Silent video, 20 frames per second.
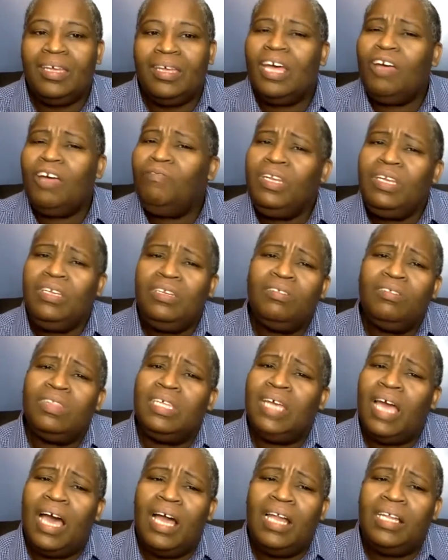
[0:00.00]
Covenantal
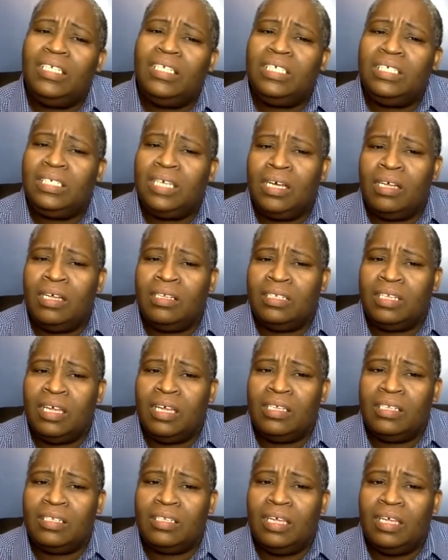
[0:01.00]
theology tells
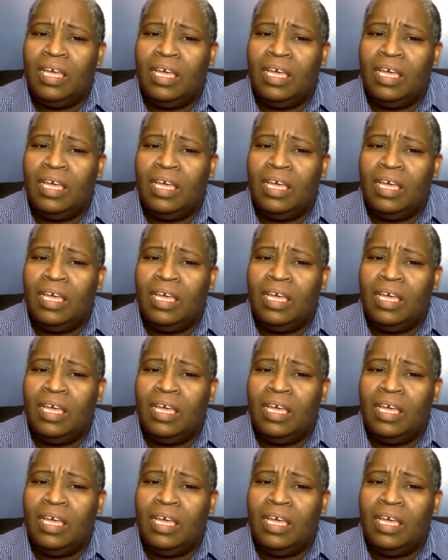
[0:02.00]
us